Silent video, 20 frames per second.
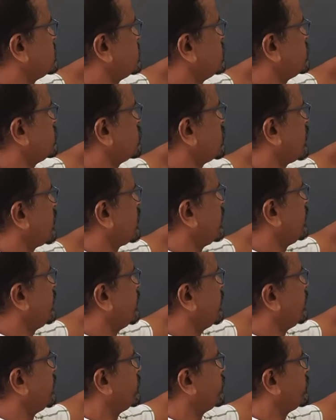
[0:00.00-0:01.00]
into current
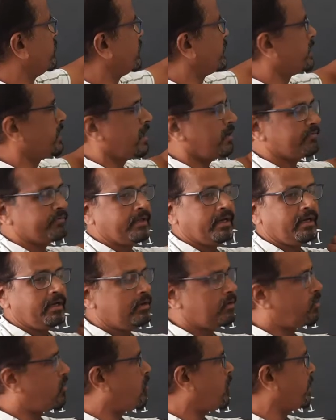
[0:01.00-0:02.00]
into area of the
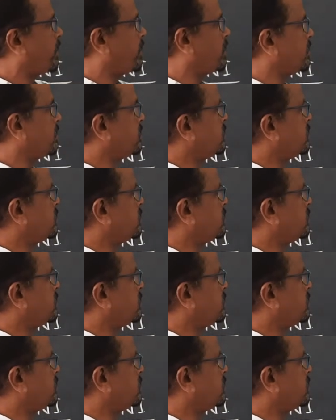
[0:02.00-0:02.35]
coil.